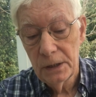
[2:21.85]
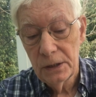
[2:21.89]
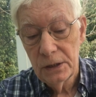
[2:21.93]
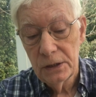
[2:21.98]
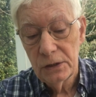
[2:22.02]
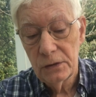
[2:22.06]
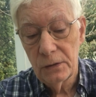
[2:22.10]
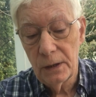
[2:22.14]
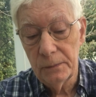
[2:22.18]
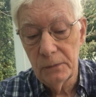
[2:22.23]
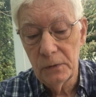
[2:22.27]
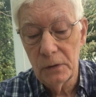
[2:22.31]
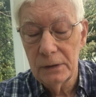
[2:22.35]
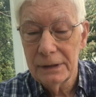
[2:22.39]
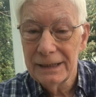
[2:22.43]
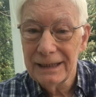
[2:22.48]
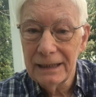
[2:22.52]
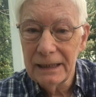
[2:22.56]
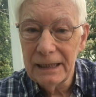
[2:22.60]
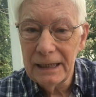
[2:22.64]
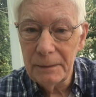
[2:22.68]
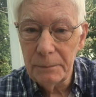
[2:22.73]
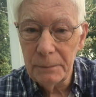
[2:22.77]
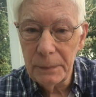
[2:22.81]
so I'm going to
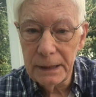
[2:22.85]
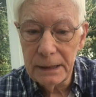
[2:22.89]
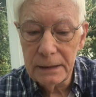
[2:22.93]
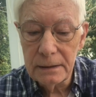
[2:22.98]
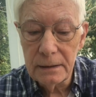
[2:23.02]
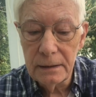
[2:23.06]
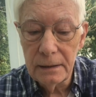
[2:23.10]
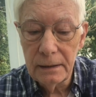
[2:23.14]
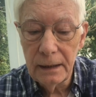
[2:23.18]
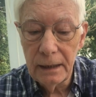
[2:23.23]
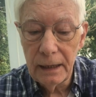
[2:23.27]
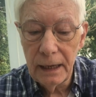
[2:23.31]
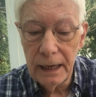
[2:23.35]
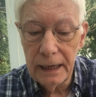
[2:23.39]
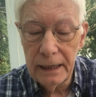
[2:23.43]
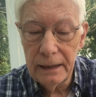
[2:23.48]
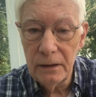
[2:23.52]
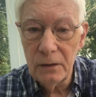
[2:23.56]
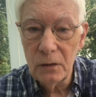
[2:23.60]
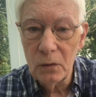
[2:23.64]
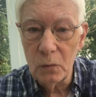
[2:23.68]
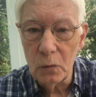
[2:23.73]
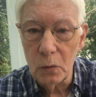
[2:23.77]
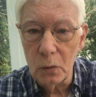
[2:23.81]
keep it
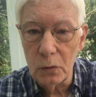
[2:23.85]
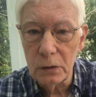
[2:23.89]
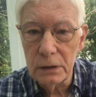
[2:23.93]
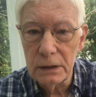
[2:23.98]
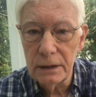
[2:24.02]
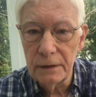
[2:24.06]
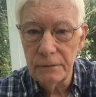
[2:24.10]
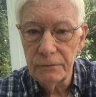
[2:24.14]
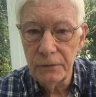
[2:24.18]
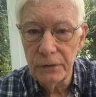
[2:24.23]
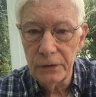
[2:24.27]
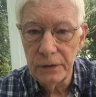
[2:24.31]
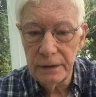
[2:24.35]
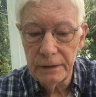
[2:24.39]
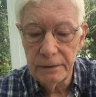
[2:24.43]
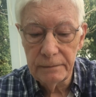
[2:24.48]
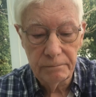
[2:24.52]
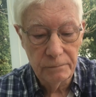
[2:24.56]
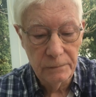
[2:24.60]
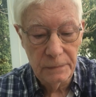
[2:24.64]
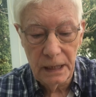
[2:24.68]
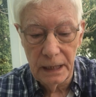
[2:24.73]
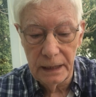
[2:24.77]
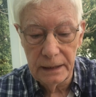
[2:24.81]
in the water for
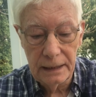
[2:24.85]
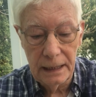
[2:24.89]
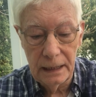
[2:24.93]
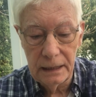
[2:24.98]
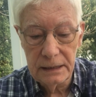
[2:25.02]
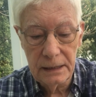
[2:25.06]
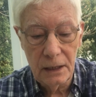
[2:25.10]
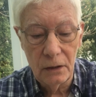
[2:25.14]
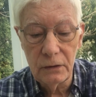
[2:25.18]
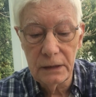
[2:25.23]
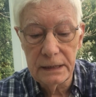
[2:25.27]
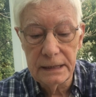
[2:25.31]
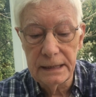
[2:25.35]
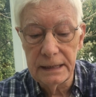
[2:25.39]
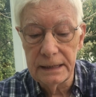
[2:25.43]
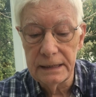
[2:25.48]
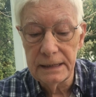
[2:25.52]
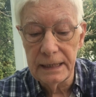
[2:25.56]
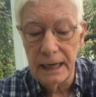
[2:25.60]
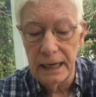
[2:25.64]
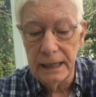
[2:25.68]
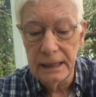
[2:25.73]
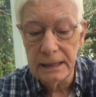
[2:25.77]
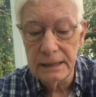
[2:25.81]
as long as it
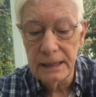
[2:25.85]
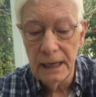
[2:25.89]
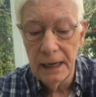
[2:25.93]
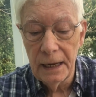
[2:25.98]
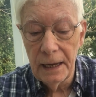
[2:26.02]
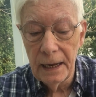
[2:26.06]
takes.